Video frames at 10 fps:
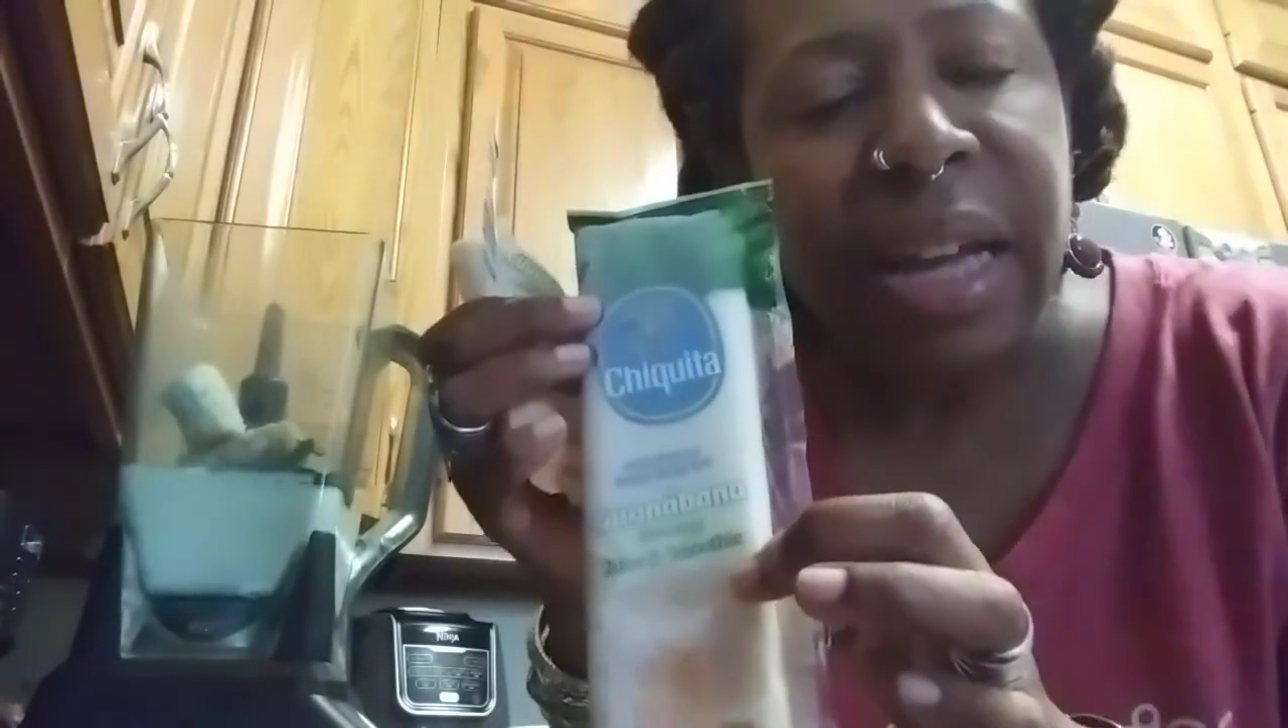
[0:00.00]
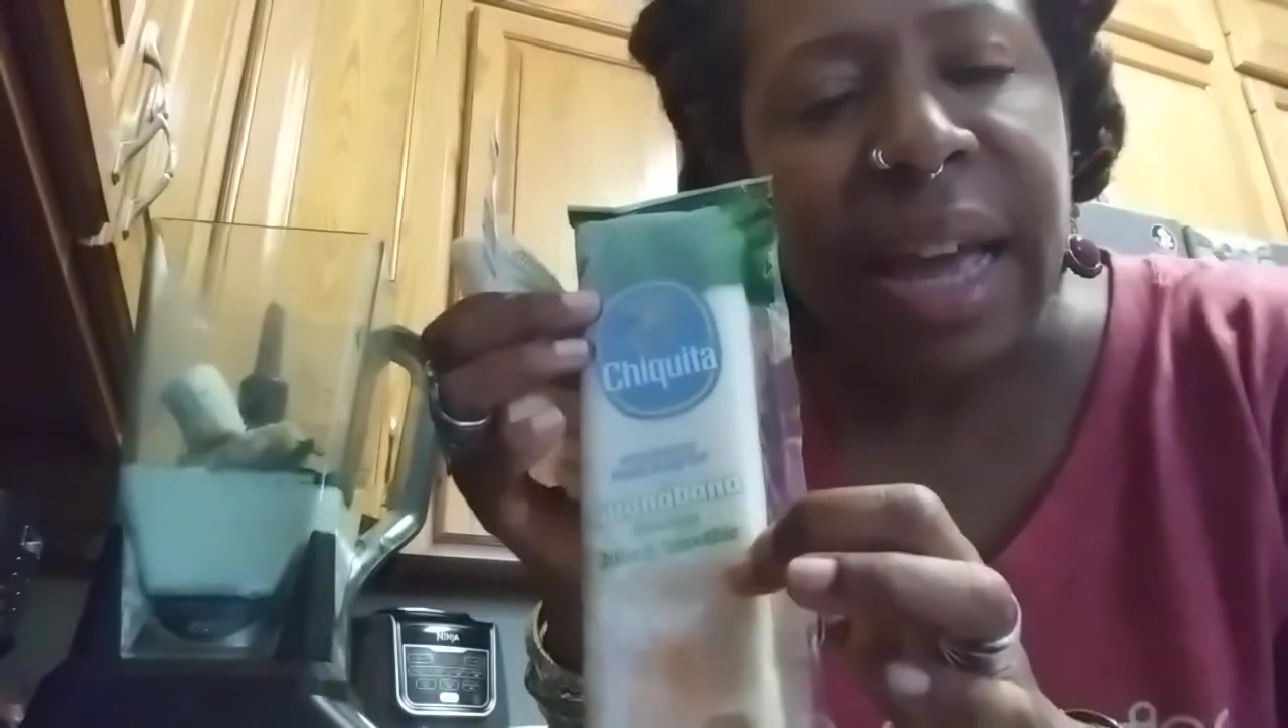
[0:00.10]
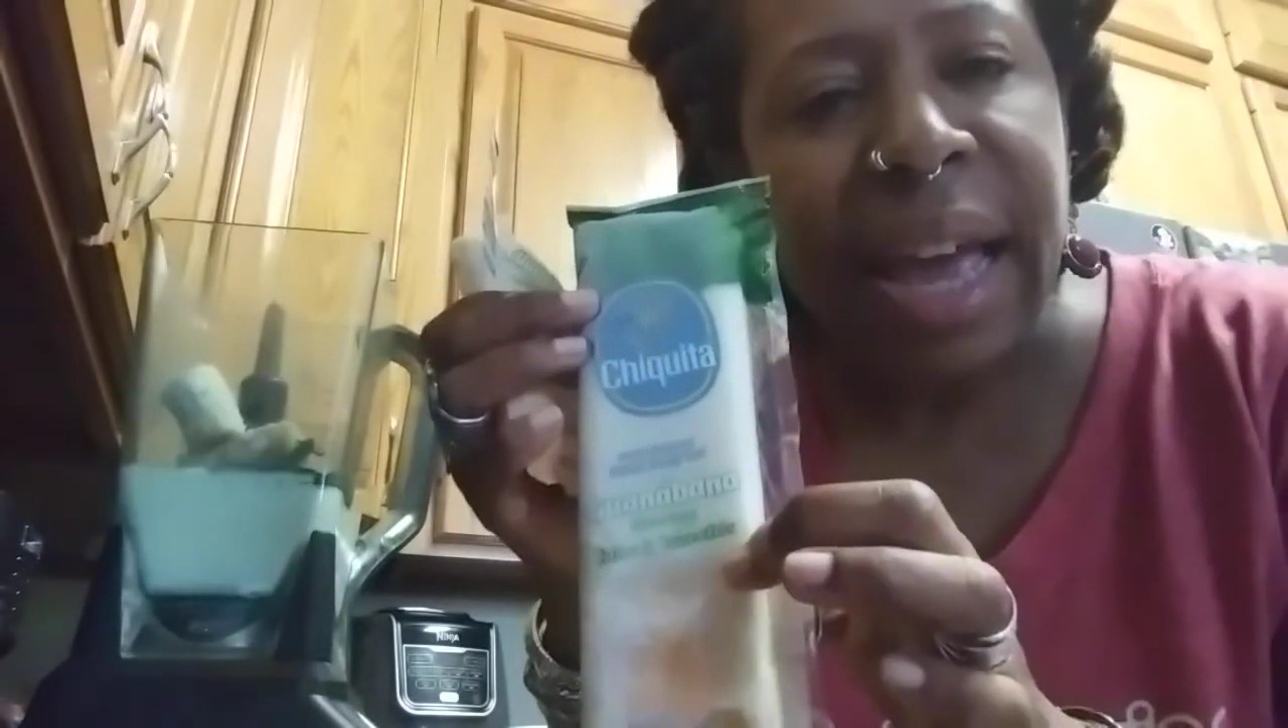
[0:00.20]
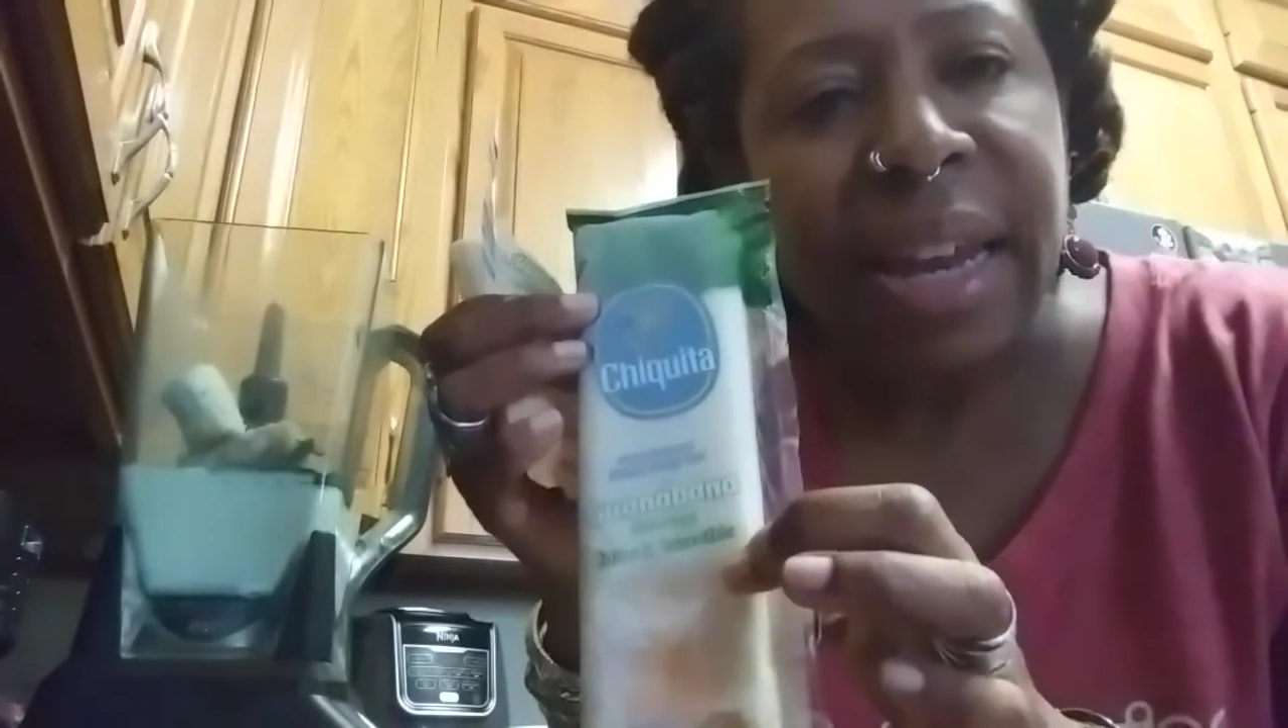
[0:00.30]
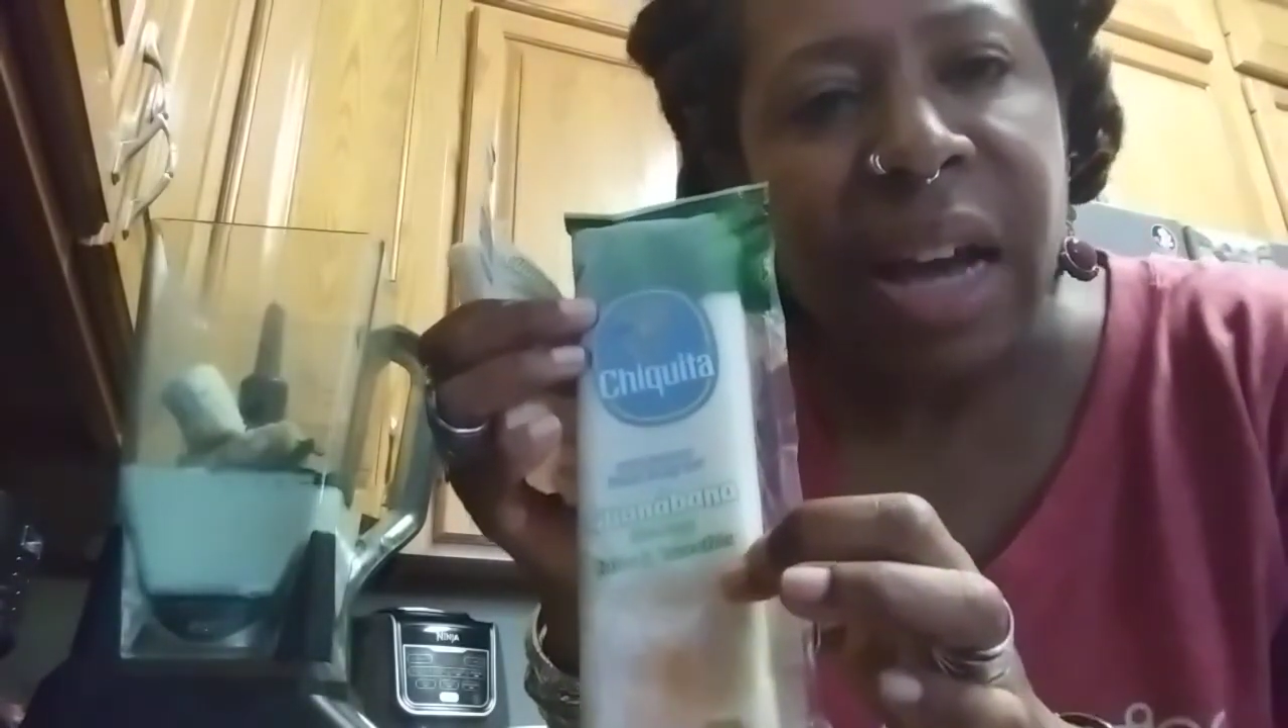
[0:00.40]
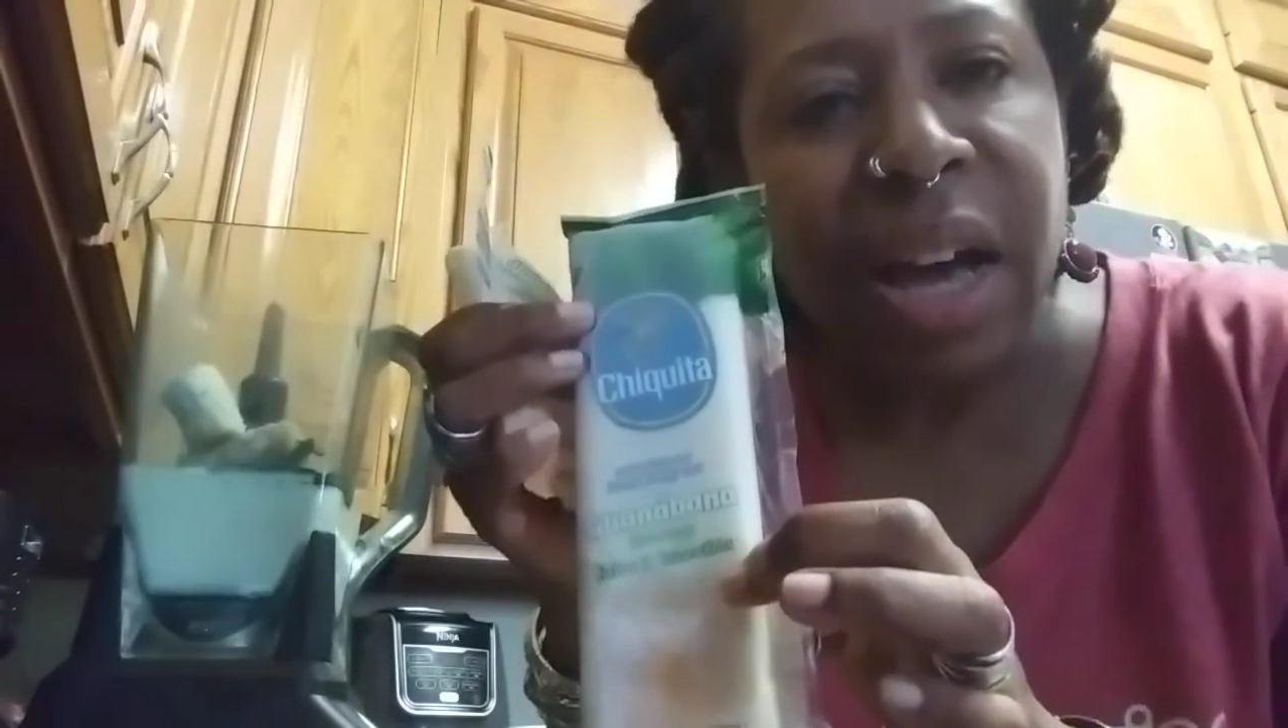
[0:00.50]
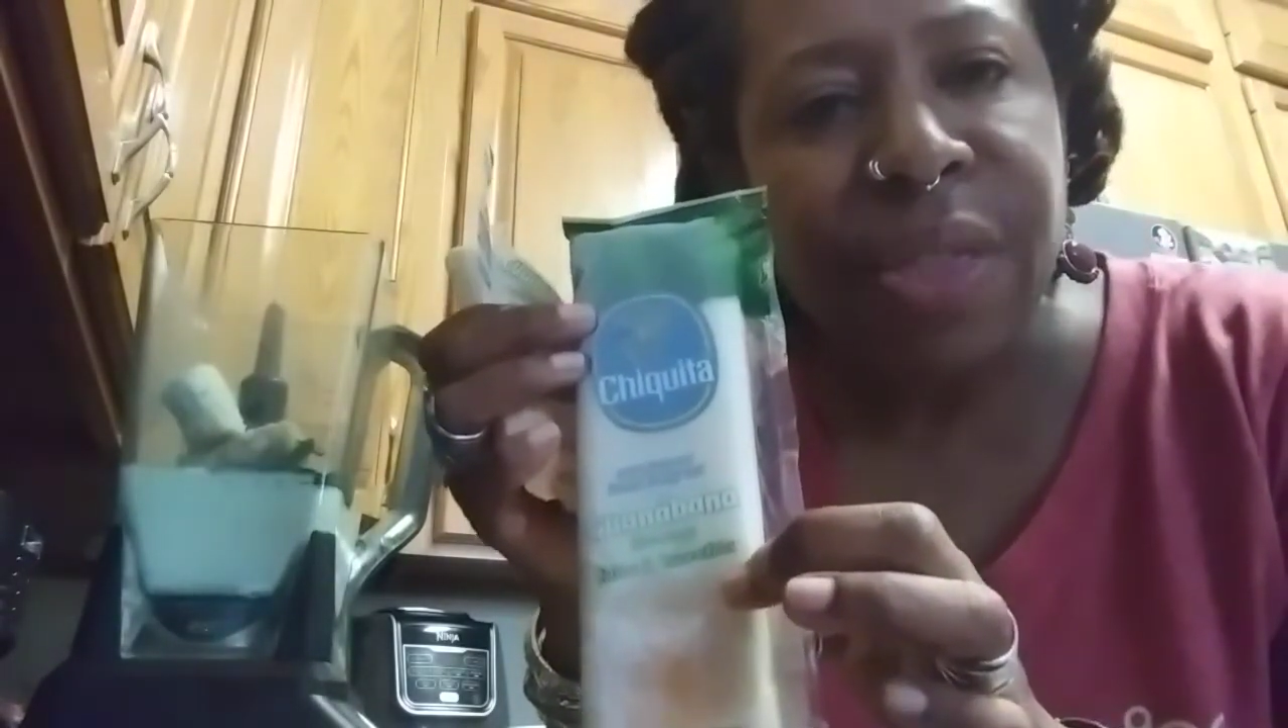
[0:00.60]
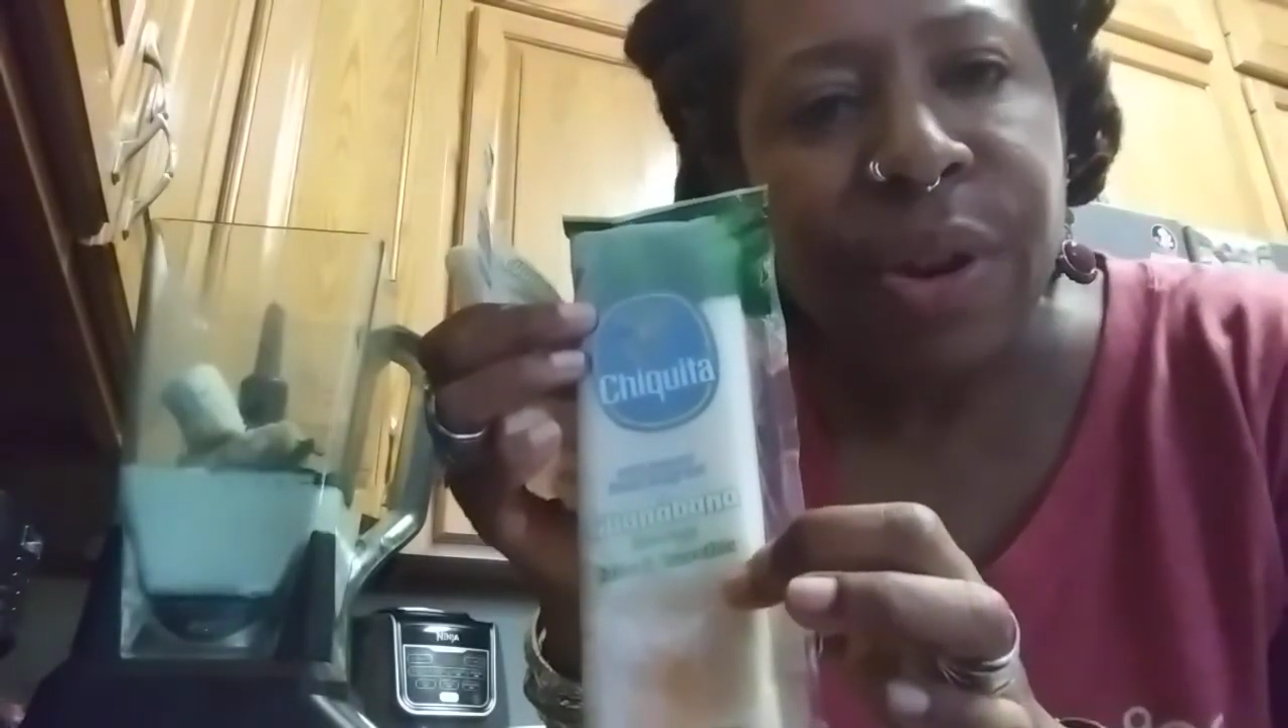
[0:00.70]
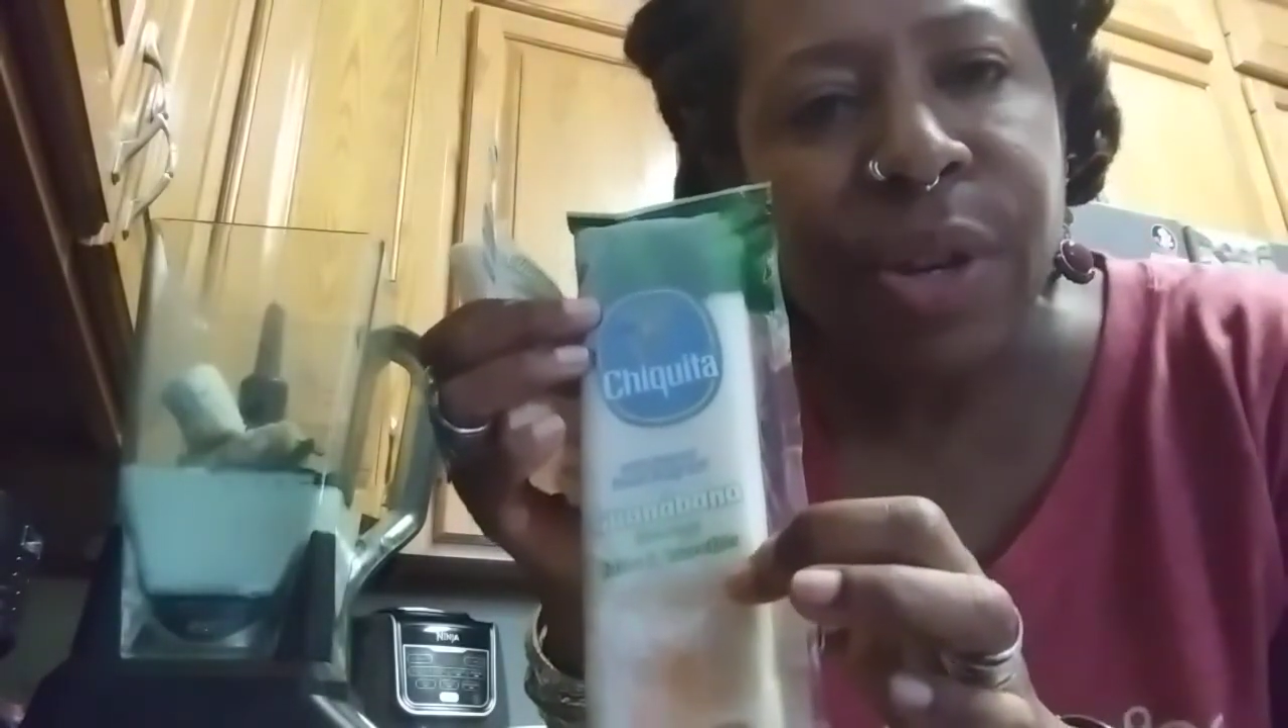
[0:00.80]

and other